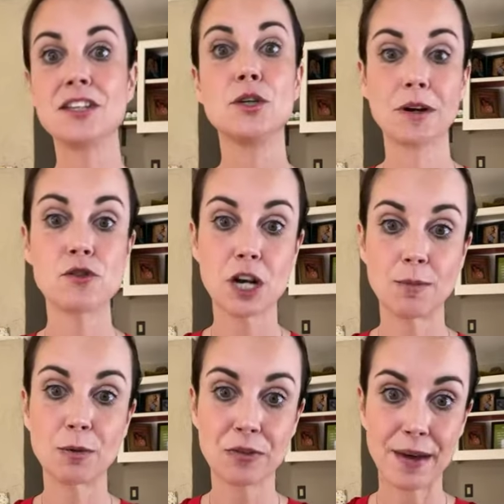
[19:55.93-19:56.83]
you have
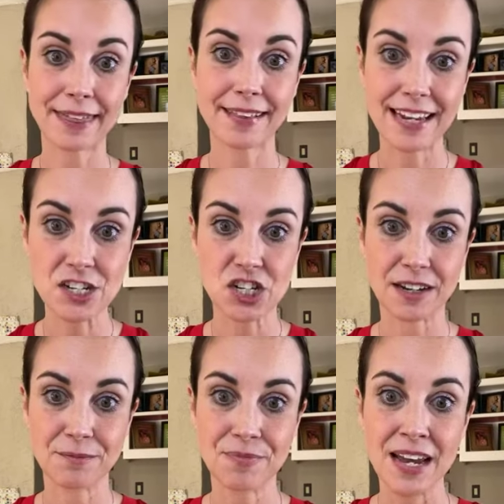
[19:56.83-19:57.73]
trouble with
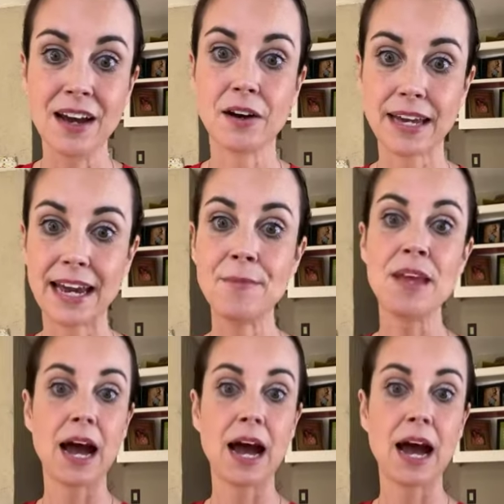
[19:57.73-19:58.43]
methylation. Okay?